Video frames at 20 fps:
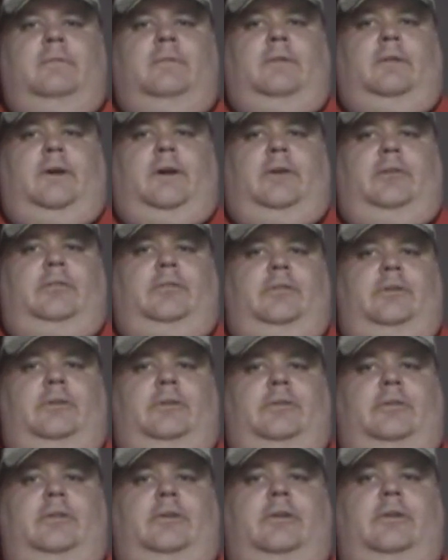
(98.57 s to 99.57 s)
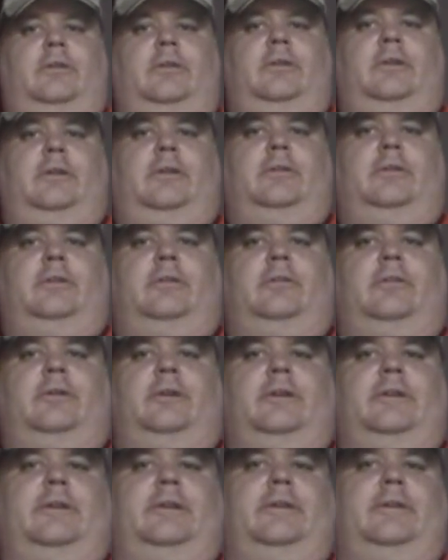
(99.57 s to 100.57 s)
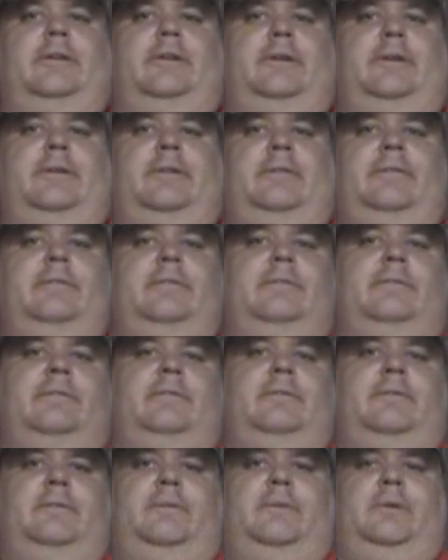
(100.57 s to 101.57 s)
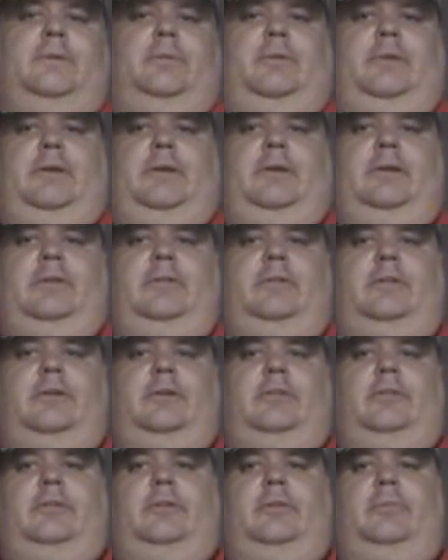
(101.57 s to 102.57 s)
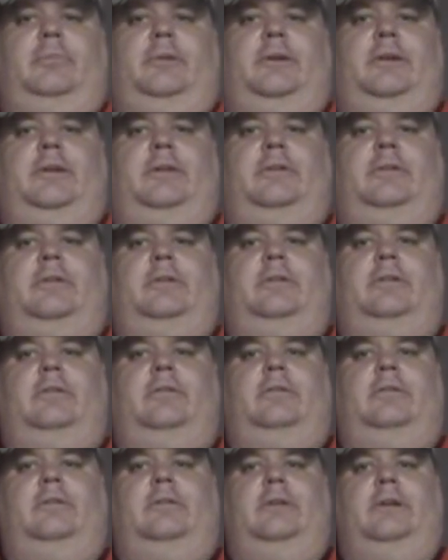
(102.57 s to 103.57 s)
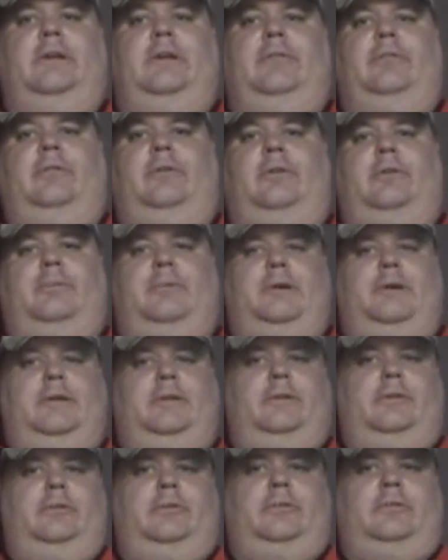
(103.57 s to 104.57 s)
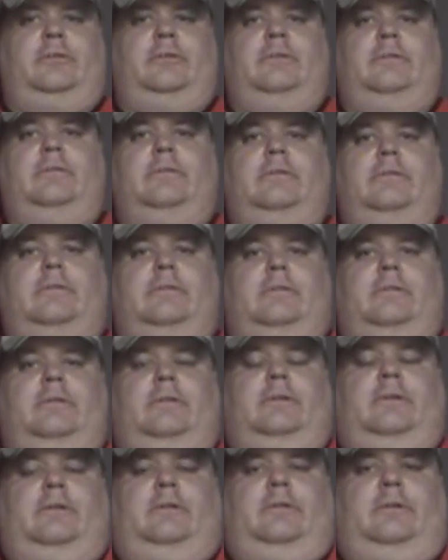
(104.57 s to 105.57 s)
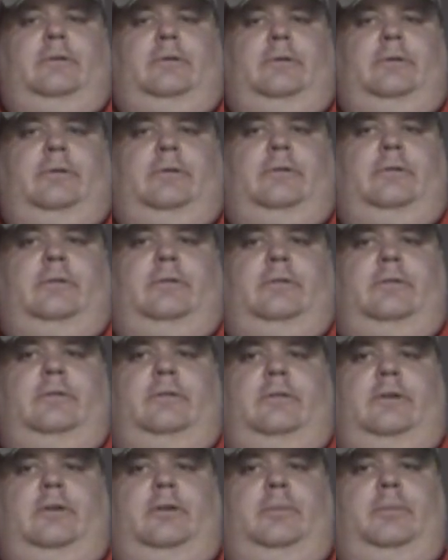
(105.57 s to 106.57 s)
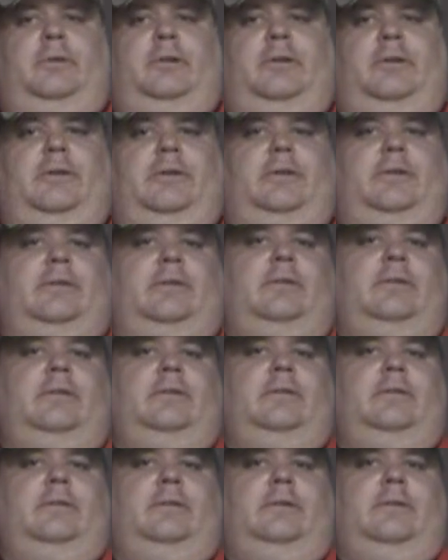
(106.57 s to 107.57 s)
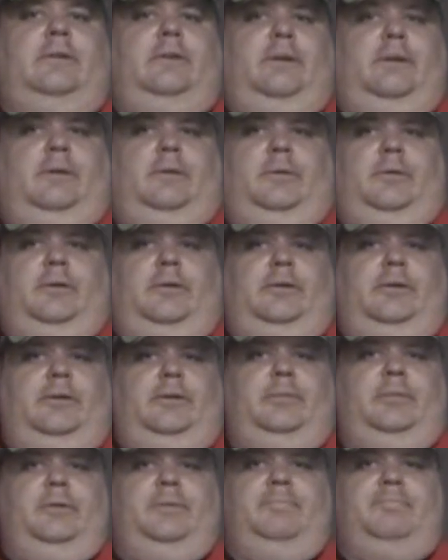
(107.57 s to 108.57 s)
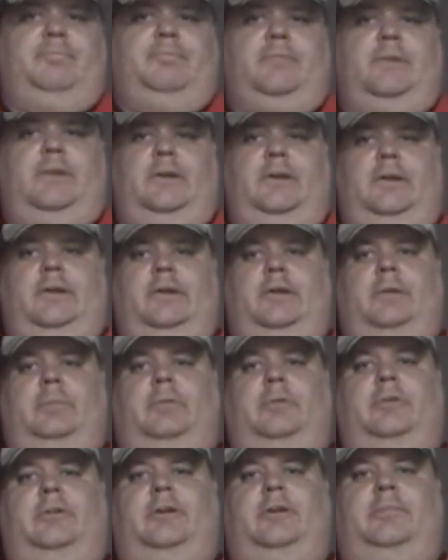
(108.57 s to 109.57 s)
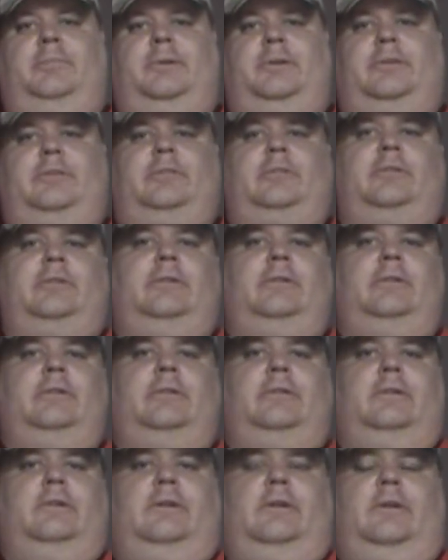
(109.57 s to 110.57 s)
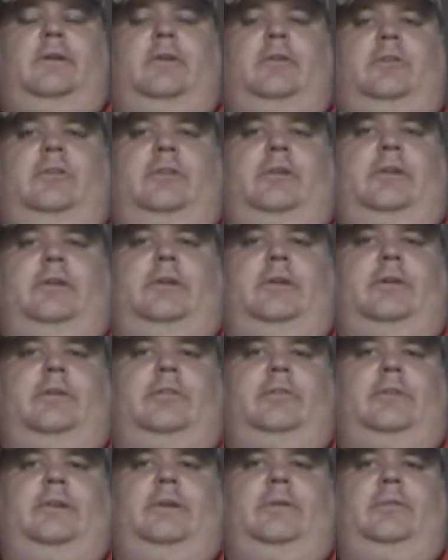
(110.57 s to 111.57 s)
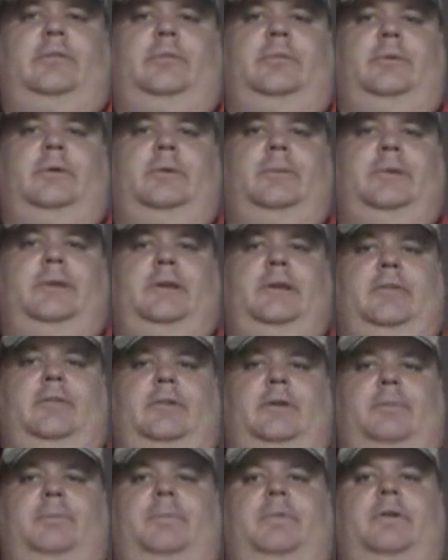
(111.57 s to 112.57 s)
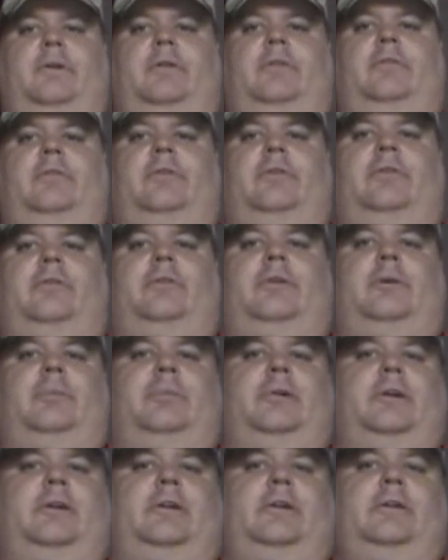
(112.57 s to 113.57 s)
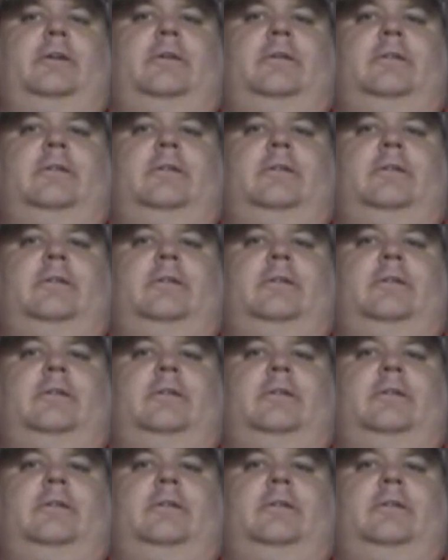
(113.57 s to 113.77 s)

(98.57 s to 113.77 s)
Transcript: last year's N H L trade deadline when we sent Sam Bennett to the Florida Panthers. So Tyler Pitlick and Emil Heineman and a couple draft picks, as the Calgary Flames will be giving up their first round pick